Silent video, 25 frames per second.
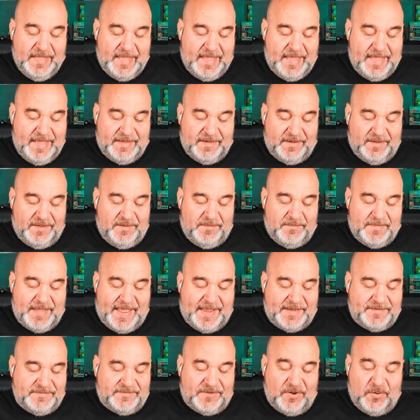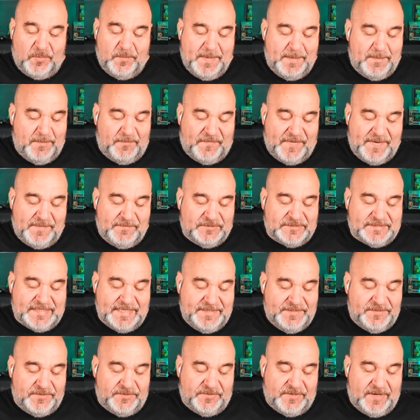And I don't remember if I ever
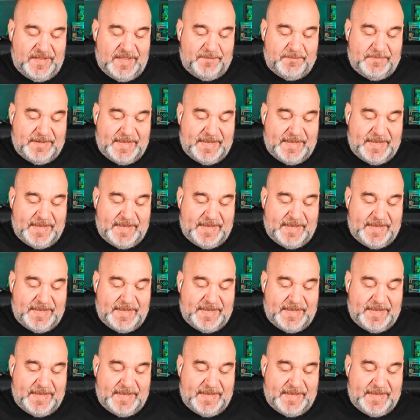seen it or not,